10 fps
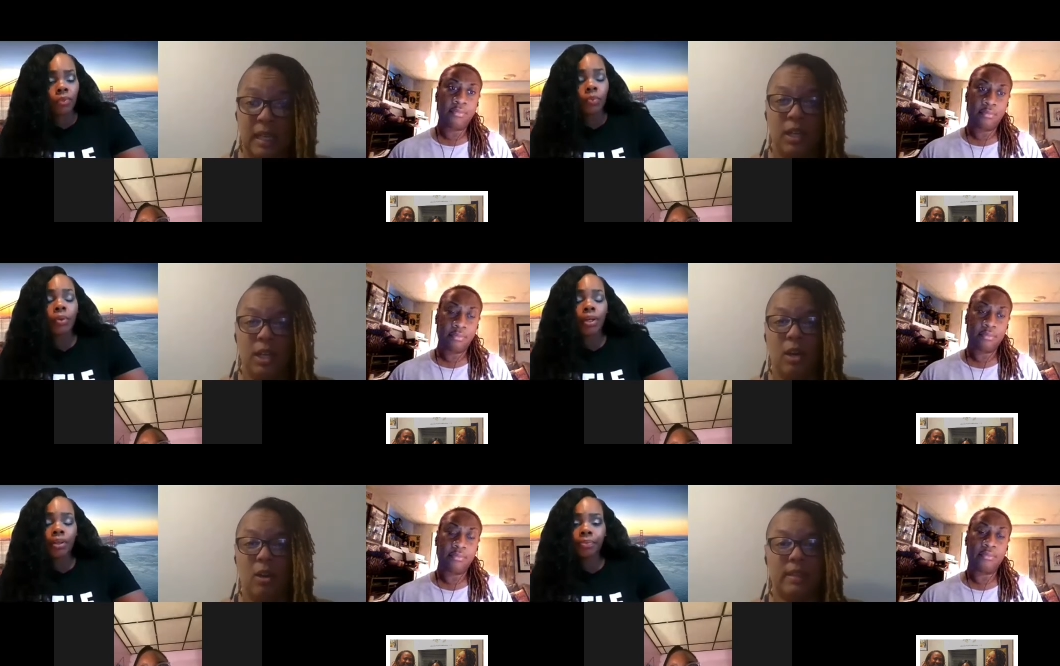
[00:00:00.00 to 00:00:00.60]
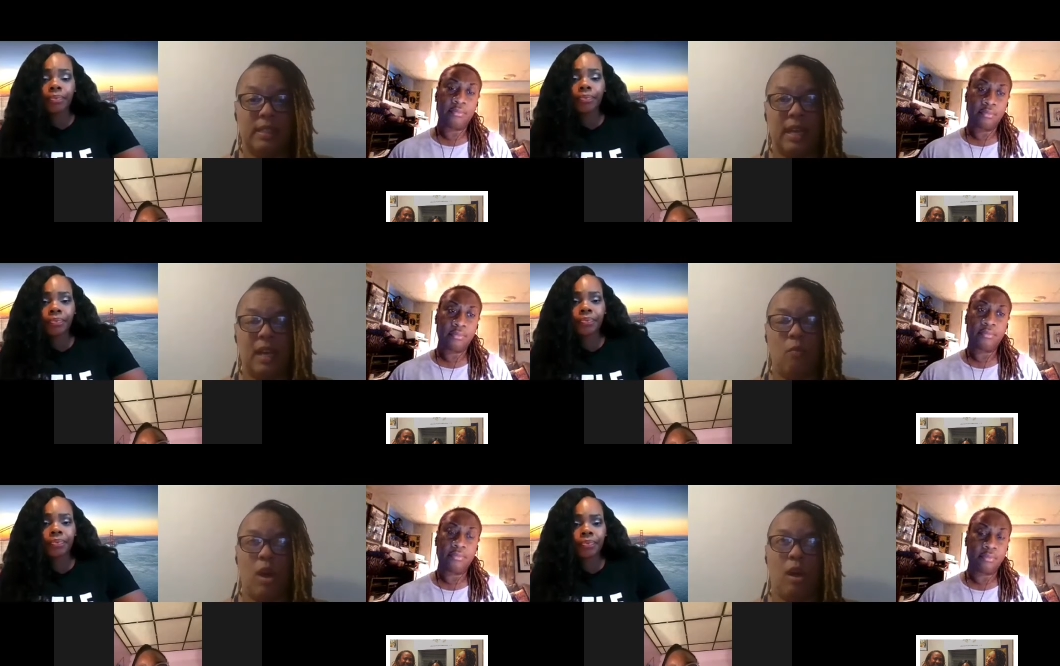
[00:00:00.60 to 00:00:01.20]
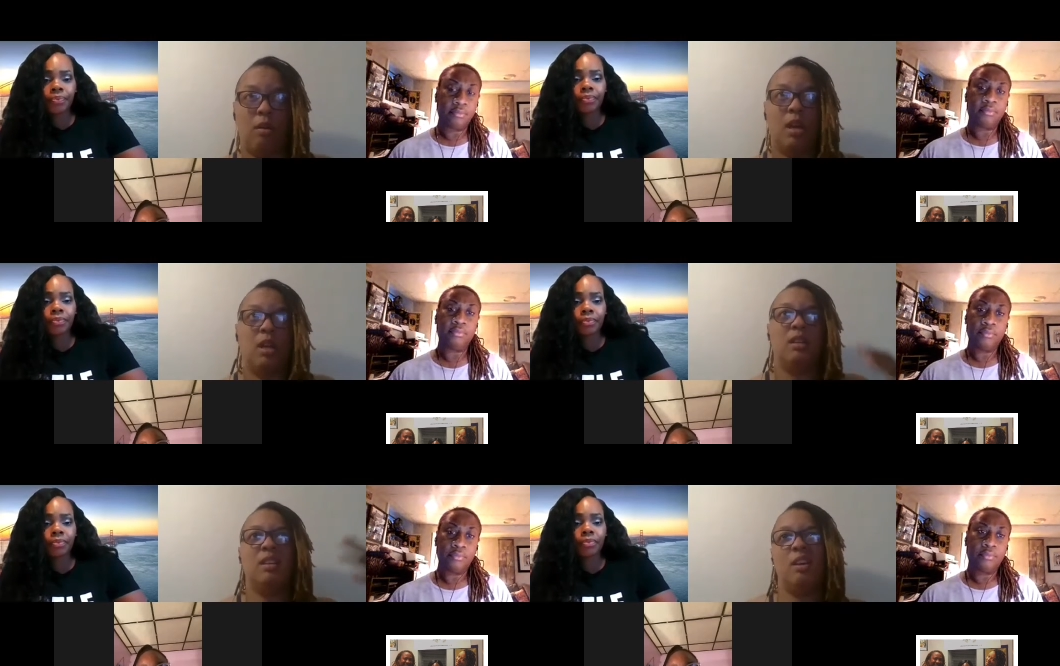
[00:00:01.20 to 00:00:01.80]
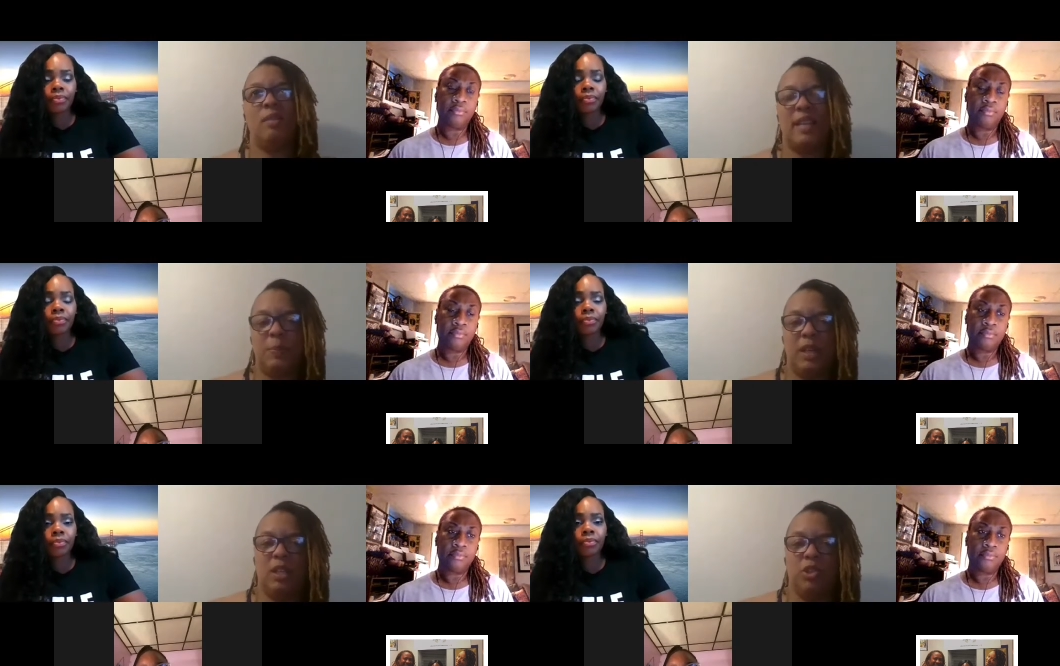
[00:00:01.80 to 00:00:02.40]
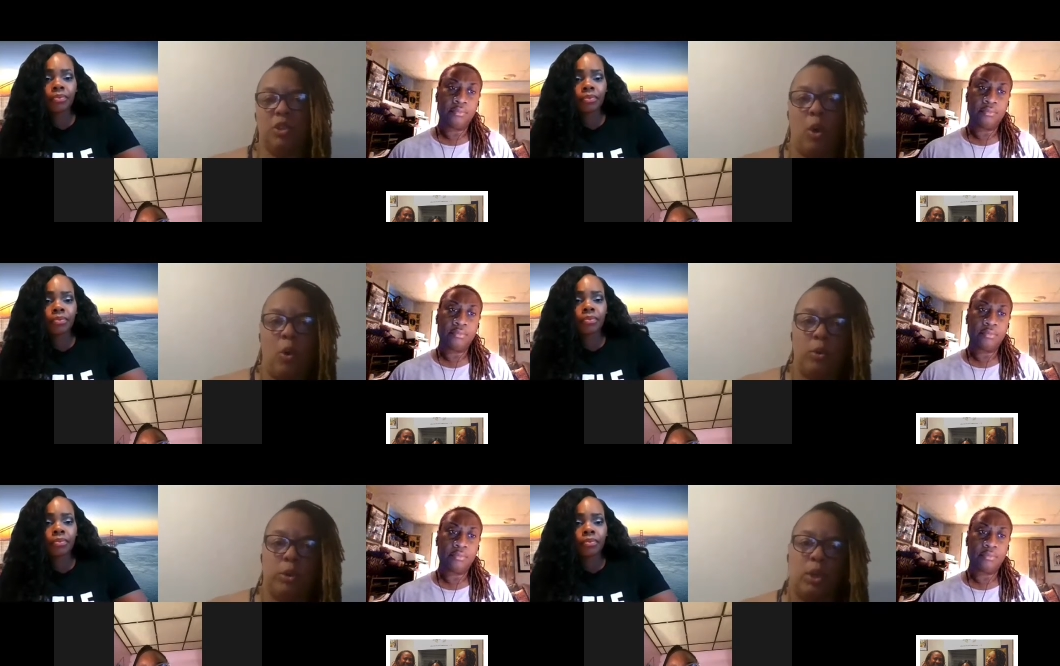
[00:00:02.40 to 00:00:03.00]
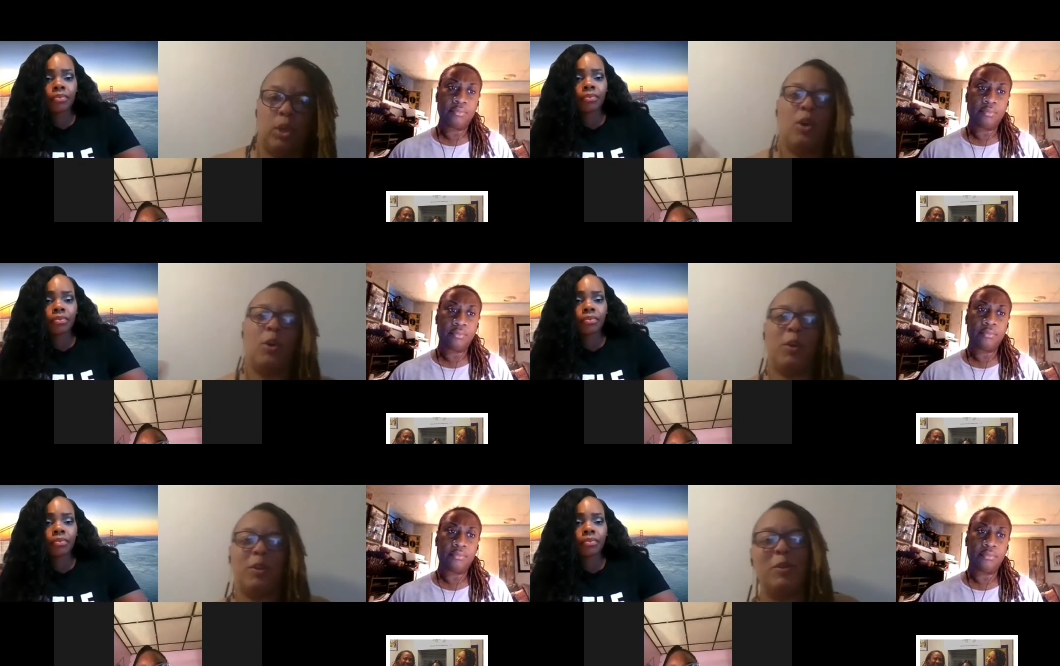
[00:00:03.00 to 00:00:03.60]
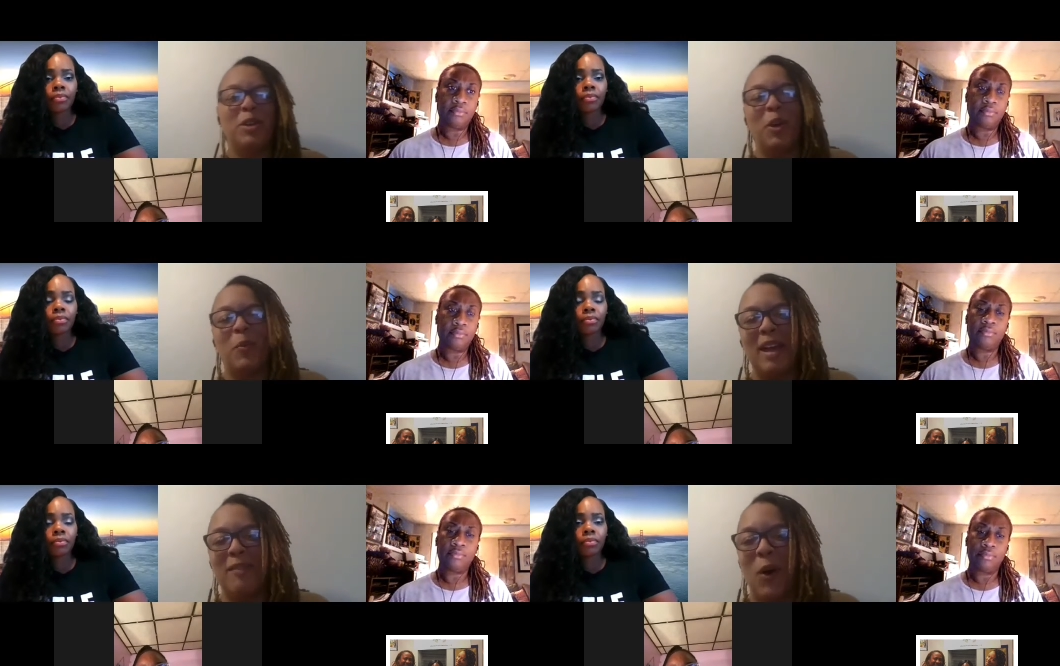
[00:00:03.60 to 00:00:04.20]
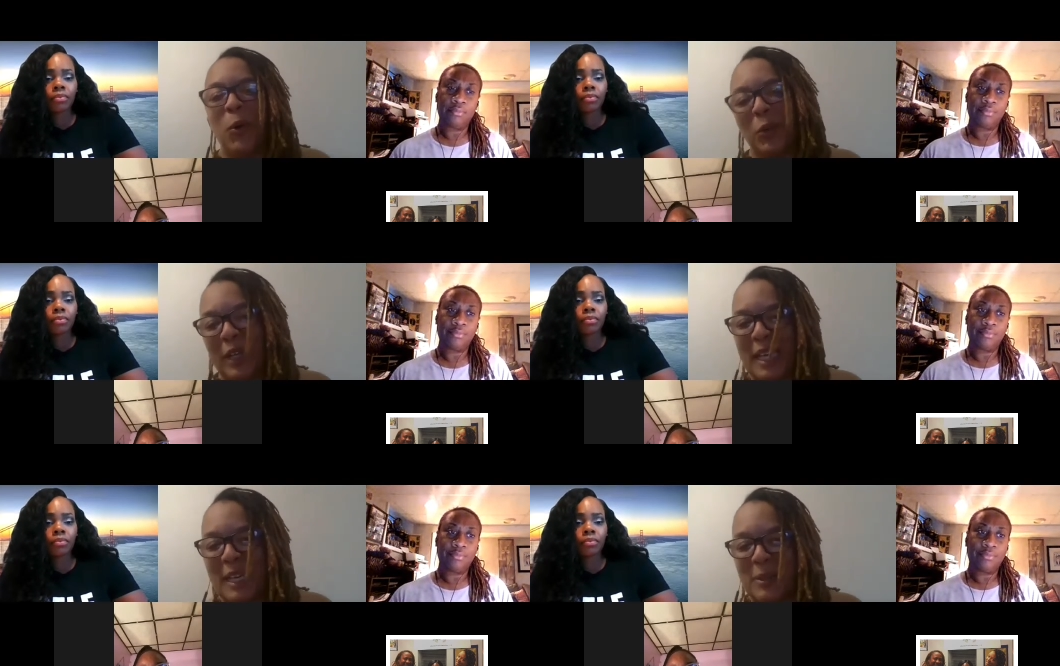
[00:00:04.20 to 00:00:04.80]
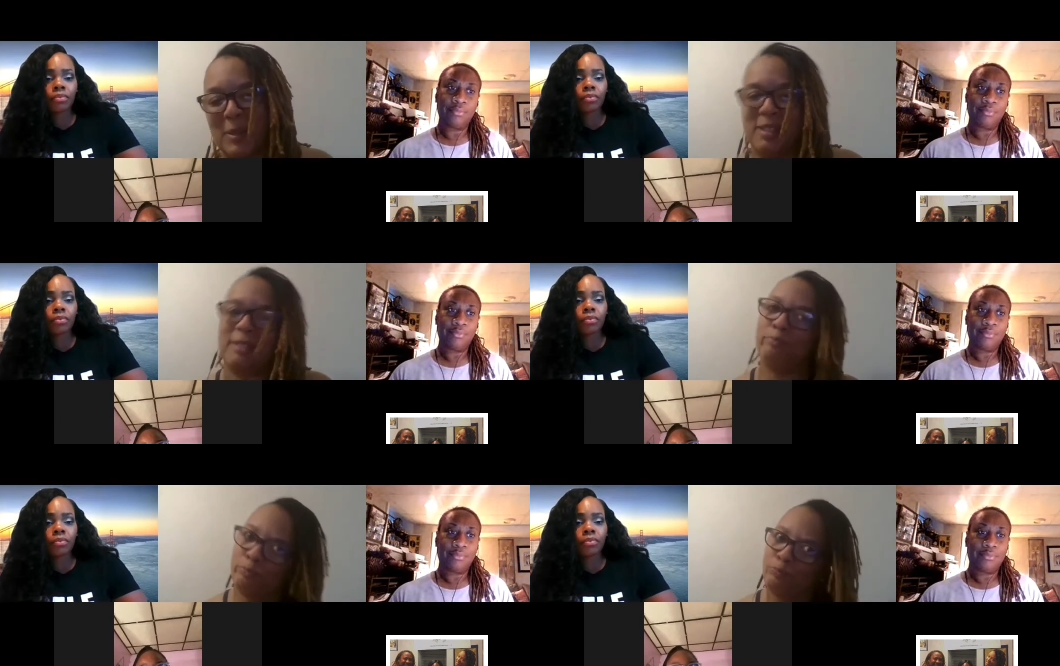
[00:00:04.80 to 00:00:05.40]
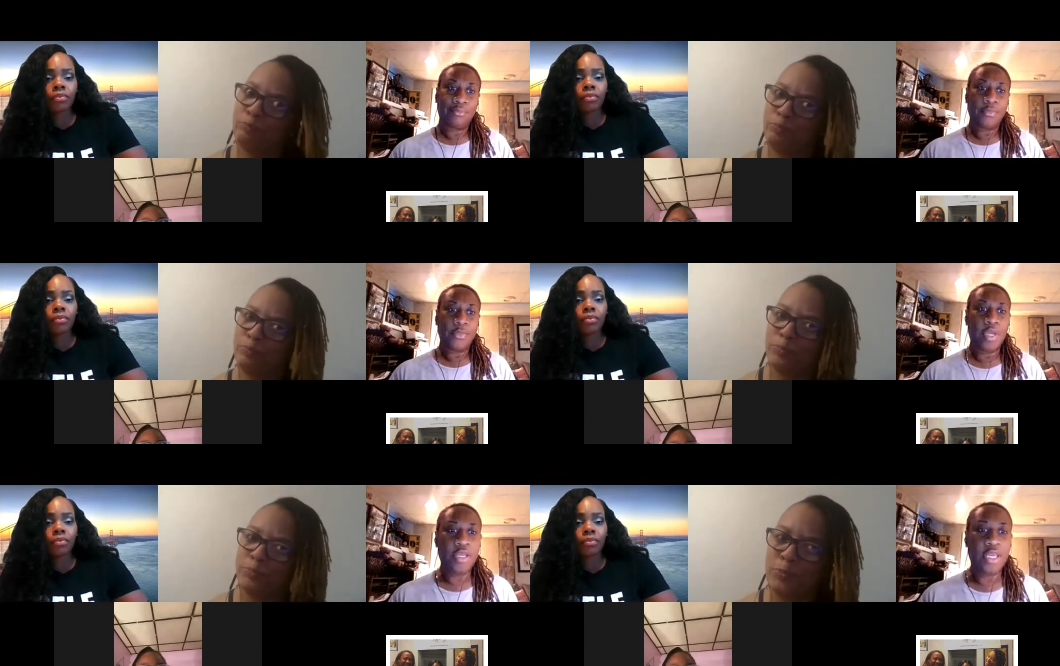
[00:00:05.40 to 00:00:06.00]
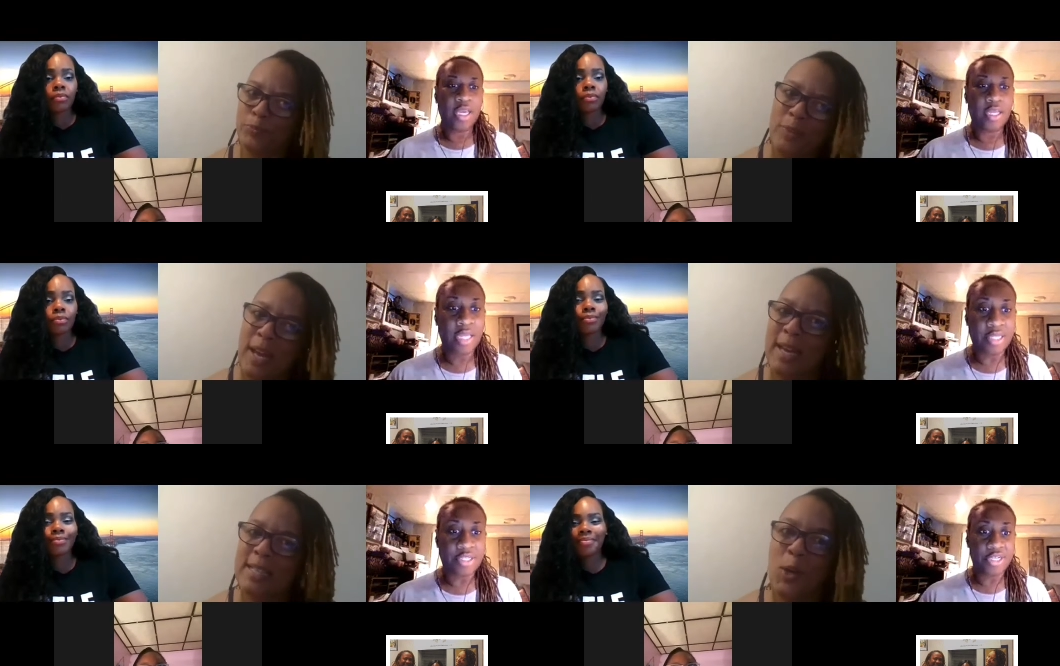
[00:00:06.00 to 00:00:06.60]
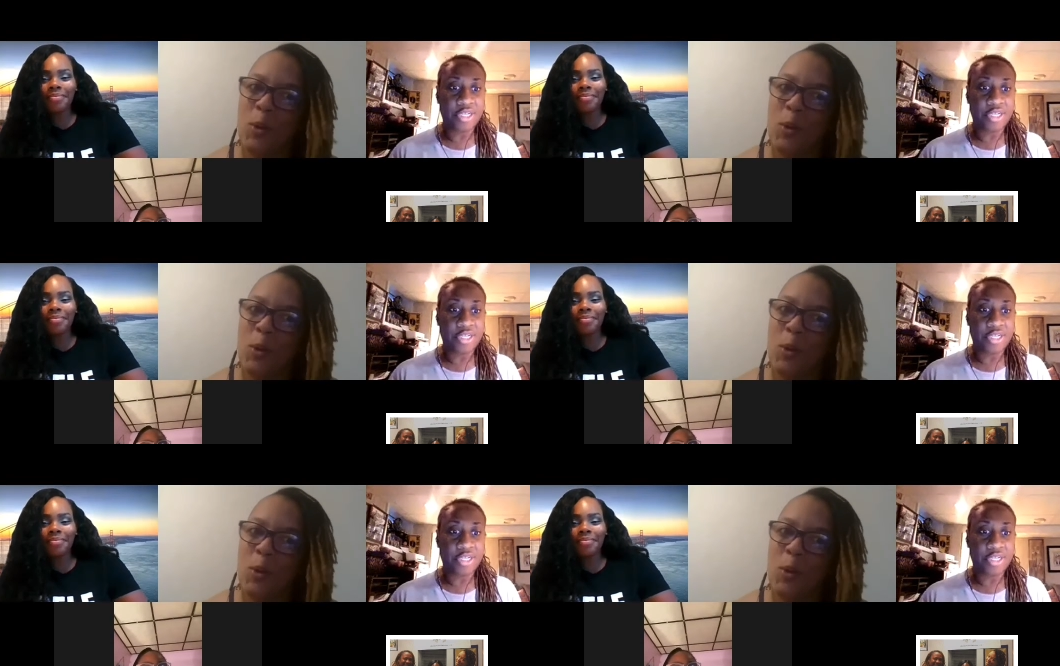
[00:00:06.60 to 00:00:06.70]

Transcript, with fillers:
Speaker 1: you know, right. and say, well, you know, that's because you're older, or you know, we have older ears.
Speaker 2: Oh yeah, like Jerry